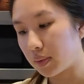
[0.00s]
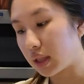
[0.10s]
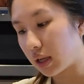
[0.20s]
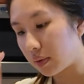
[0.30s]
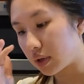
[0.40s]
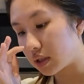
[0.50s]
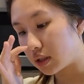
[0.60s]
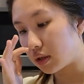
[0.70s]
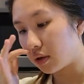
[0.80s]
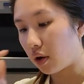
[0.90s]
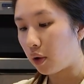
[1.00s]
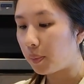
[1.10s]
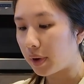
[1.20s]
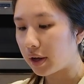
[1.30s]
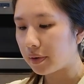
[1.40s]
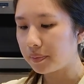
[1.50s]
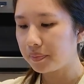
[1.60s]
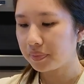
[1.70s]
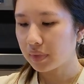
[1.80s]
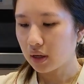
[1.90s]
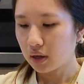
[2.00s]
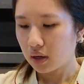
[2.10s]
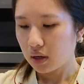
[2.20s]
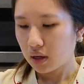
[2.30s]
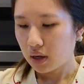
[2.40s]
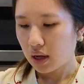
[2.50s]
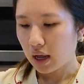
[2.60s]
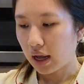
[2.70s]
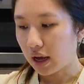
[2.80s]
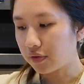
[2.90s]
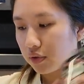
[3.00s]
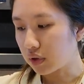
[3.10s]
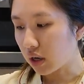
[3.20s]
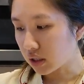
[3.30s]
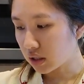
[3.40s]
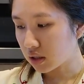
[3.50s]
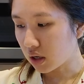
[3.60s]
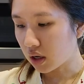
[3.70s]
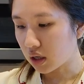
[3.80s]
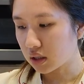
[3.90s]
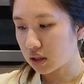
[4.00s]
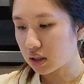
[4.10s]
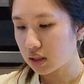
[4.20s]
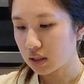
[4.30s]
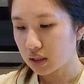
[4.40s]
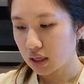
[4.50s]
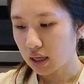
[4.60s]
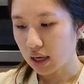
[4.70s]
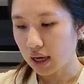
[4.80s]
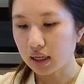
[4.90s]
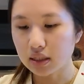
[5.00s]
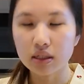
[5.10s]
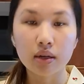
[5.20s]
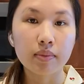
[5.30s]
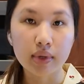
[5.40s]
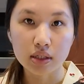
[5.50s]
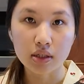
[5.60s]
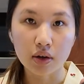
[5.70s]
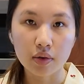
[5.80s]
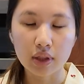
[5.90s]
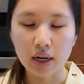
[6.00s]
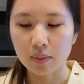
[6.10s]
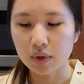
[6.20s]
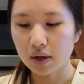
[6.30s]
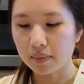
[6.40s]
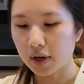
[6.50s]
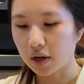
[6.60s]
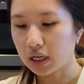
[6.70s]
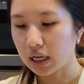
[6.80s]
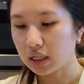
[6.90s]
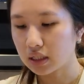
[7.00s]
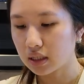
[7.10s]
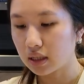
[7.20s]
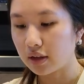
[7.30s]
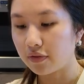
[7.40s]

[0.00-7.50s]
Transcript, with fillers: when they were still open. I have unagi sauce and some miso that I'm gonna marinate the